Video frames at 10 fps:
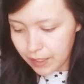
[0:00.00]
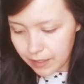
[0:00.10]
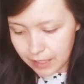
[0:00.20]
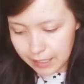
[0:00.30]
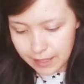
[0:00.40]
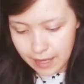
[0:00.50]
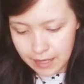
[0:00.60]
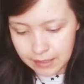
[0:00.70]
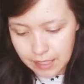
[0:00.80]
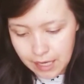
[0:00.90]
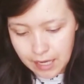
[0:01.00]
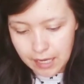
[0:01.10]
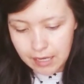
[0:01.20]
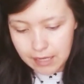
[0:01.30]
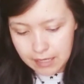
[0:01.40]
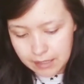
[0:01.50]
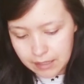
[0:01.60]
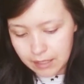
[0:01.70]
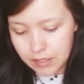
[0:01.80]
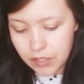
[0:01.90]
like that. And
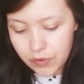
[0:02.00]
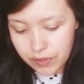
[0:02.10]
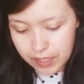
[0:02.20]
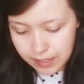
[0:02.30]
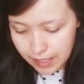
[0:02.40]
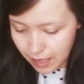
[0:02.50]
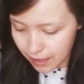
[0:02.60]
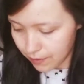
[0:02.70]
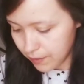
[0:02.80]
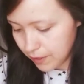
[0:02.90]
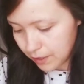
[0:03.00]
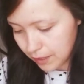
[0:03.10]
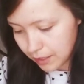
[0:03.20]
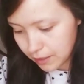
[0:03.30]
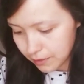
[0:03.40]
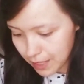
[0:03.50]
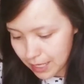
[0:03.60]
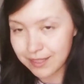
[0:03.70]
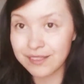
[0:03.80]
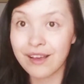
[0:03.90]
you know, these have, like, this one has
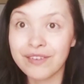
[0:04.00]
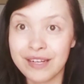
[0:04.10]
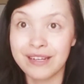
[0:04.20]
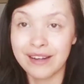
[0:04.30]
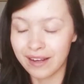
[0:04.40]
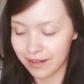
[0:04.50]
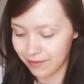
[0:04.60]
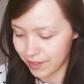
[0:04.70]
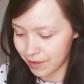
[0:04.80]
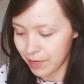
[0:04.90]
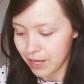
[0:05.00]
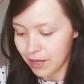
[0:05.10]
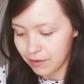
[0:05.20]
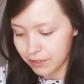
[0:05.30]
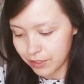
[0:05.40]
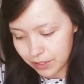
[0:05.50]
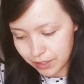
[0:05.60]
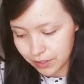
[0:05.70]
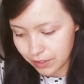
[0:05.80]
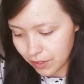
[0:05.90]
79 of them, which
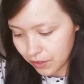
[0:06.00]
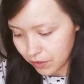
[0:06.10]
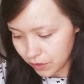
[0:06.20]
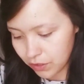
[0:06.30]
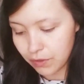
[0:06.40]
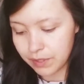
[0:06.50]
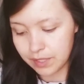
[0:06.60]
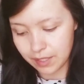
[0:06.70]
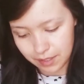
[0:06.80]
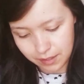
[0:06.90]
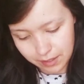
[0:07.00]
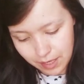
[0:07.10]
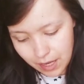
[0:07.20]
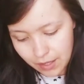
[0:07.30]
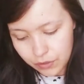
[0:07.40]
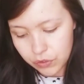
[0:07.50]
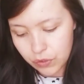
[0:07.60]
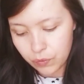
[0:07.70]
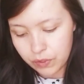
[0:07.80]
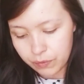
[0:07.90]
is so intense.
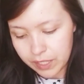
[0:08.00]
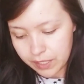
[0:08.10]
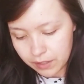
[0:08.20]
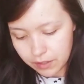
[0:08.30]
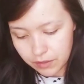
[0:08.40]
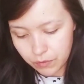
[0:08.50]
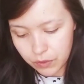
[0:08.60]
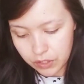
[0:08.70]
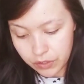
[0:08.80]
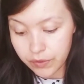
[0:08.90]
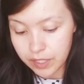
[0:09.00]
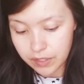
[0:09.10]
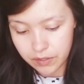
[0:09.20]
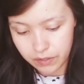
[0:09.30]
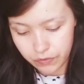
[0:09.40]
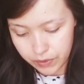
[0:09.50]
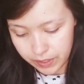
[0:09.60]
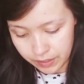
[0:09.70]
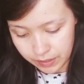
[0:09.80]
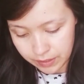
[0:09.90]
So what you can do
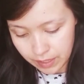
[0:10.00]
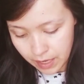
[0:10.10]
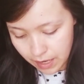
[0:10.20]
is,